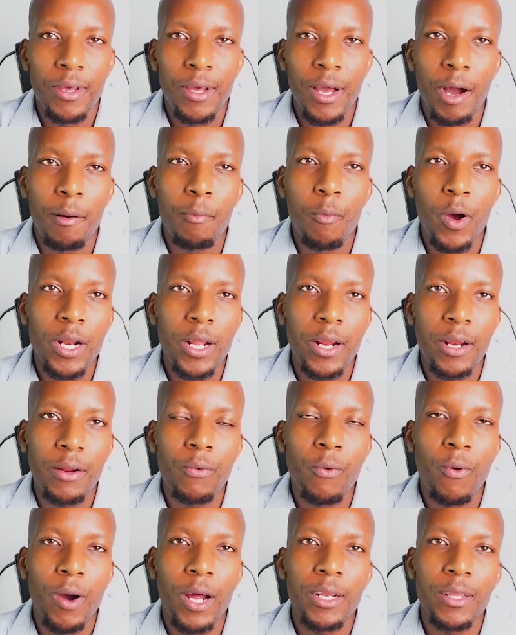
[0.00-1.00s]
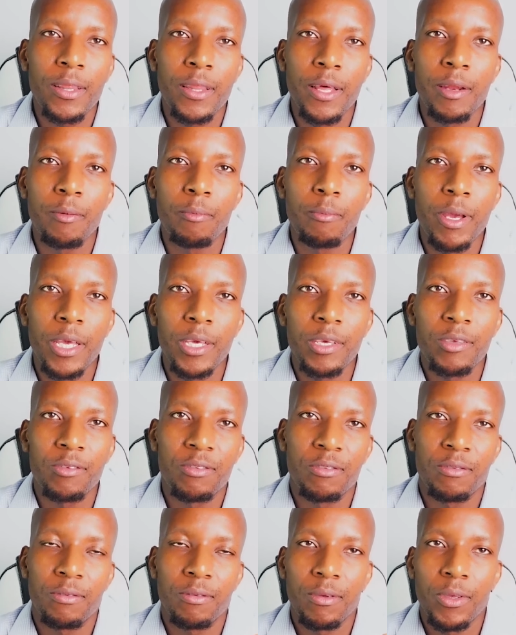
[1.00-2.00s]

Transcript: I'm wondering what then makes